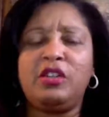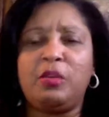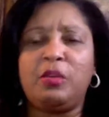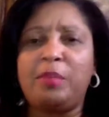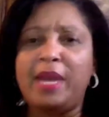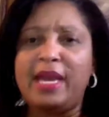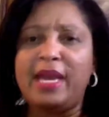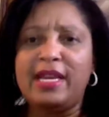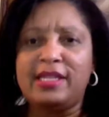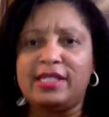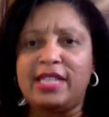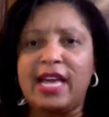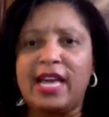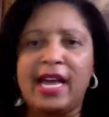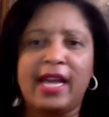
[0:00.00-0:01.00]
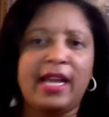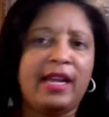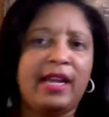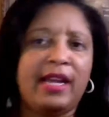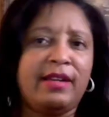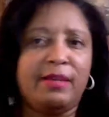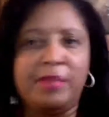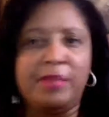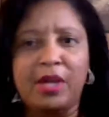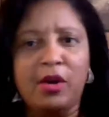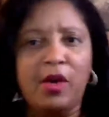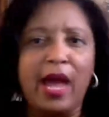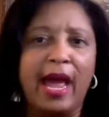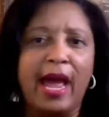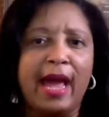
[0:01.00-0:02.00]
pants sagging, the big
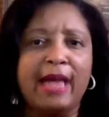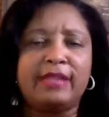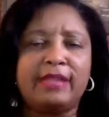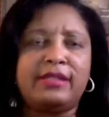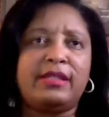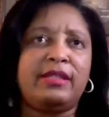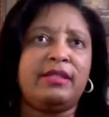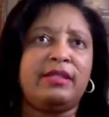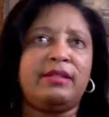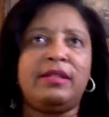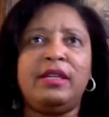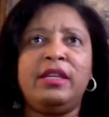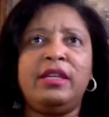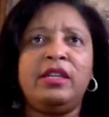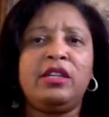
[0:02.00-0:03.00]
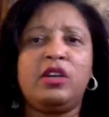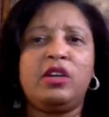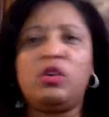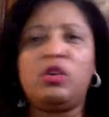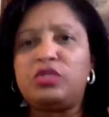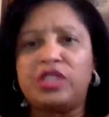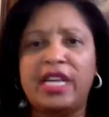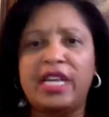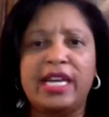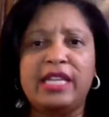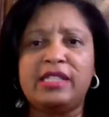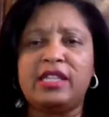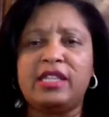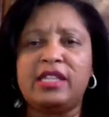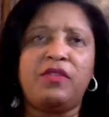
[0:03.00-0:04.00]
old hats and gold
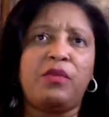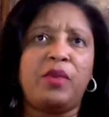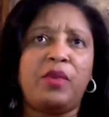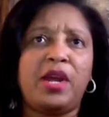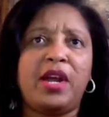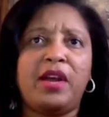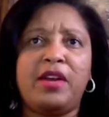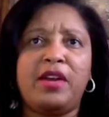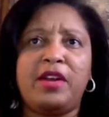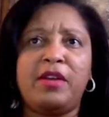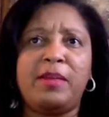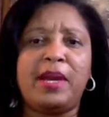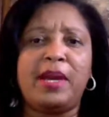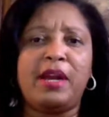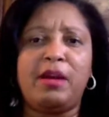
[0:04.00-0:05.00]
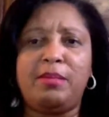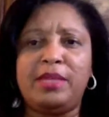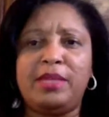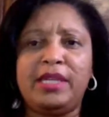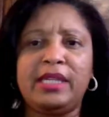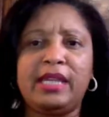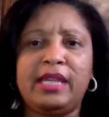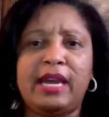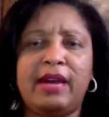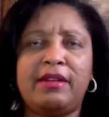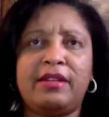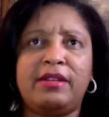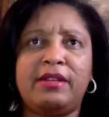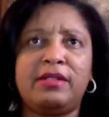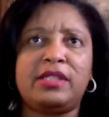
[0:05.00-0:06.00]
chains everywhere, and everybody all blinked out.
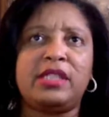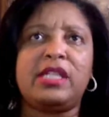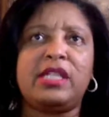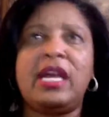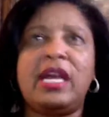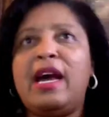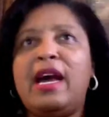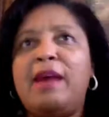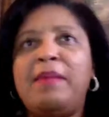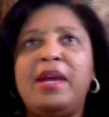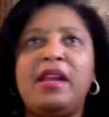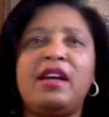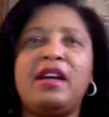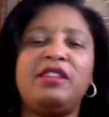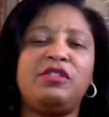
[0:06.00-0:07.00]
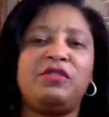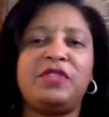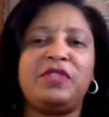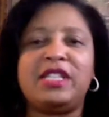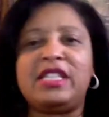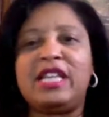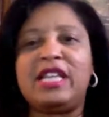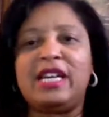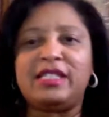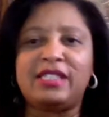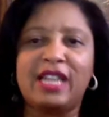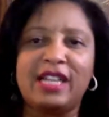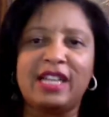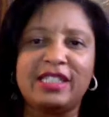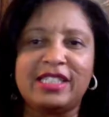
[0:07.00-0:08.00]
And they was like, "Yeah, I made
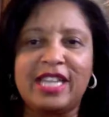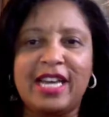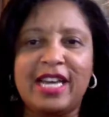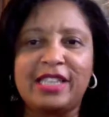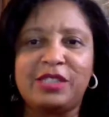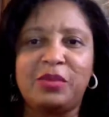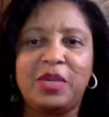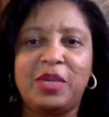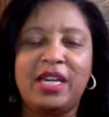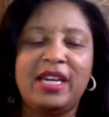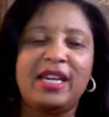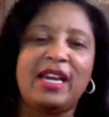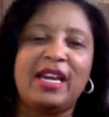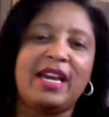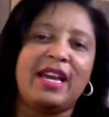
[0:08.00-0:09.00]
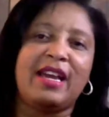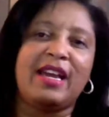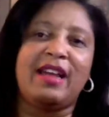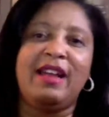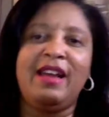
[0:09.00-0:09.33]
$150,000 last week, and